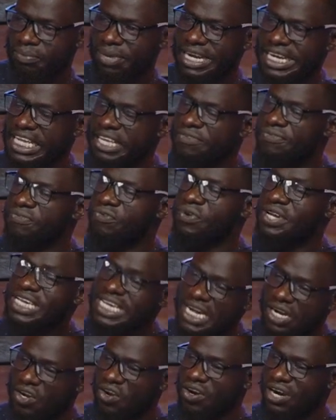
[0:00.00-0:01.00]
But if
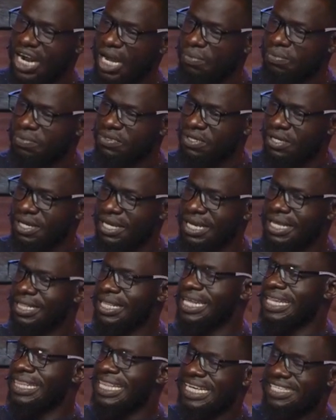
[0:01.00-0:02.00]
we are corrupt,
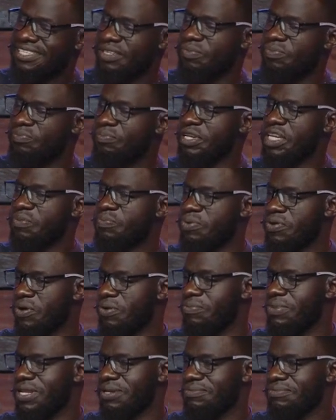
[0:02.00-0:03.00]
then that's a big
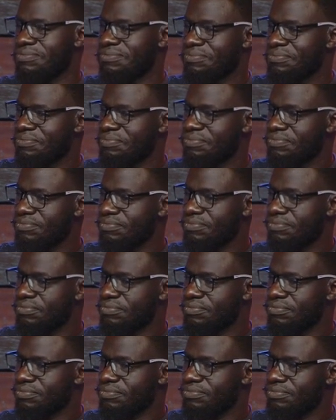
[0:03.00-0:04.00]
problem.
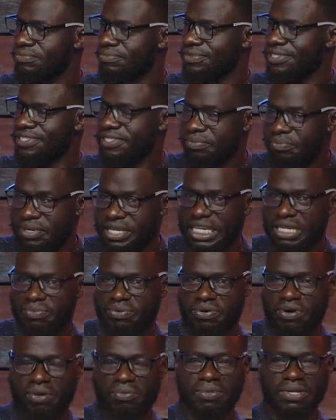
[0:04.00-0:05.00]
It's a bigger
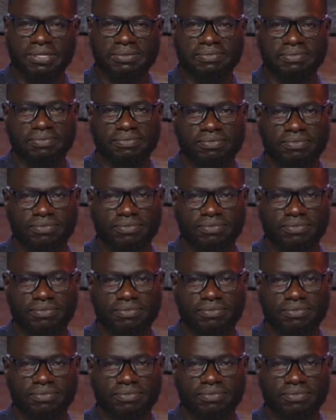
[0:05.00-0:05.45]
problem.